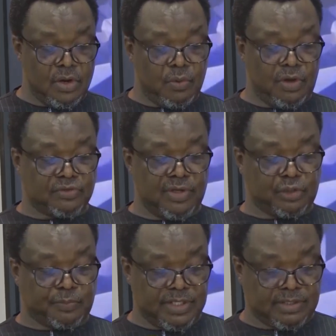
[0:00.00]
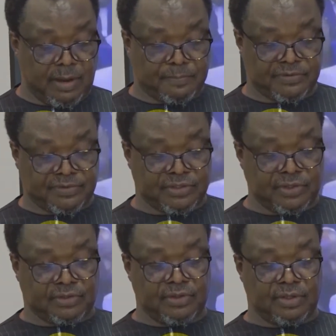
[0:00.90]
We also express our
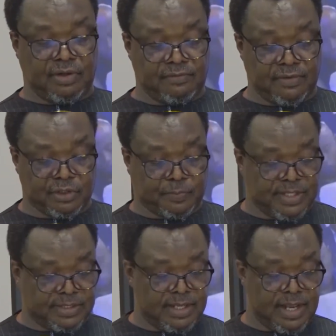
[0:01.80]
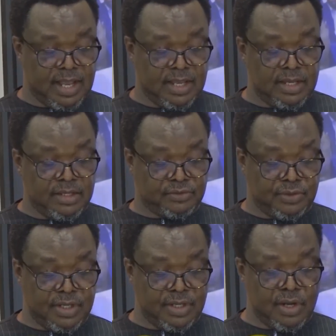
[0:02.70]
appreciation to the governors present here
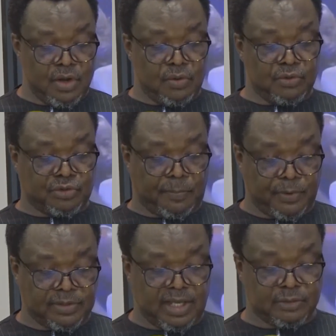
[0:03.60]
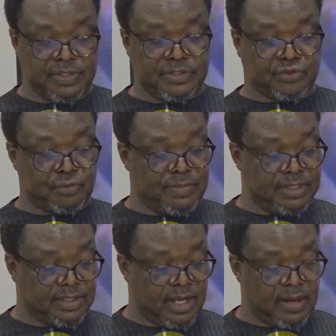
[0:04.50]
today, whose support has been
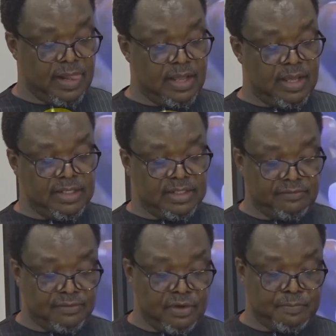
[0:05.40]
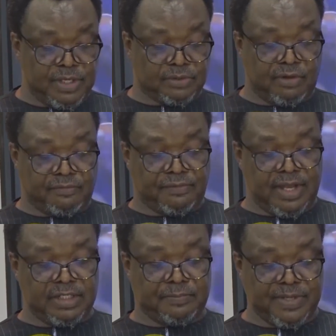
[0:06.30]
instrumental in development of
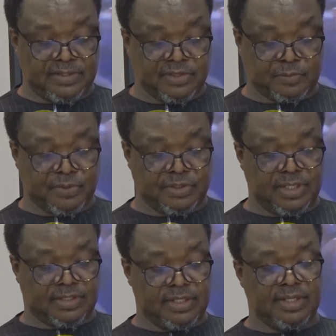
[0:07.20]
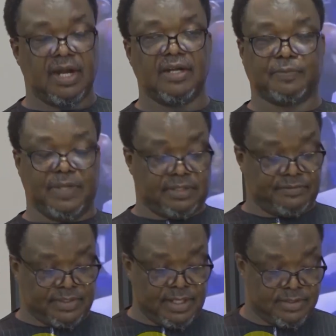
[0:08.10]
NDPSC's projects in their respective
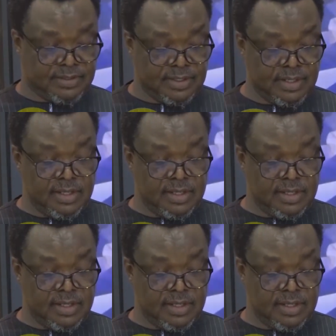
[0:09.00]
states.